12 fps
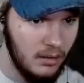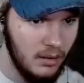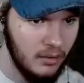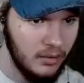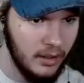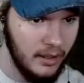
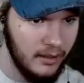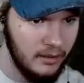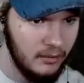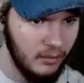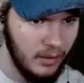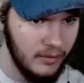Okay.
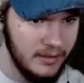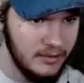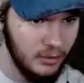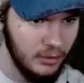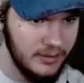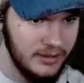Well, this
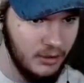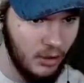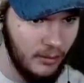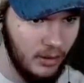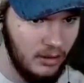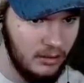room is
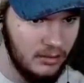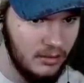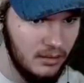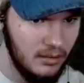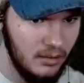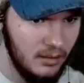normal.
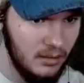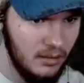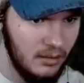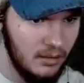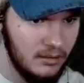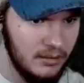
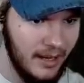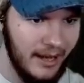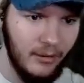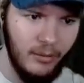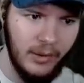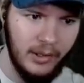I
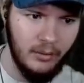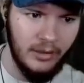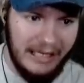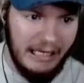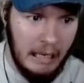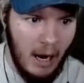don't want to
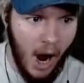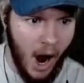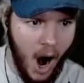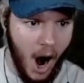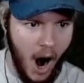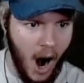really-
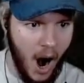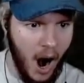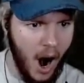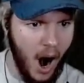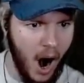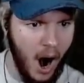
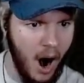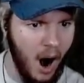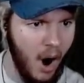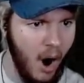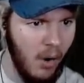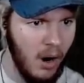
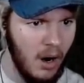oh!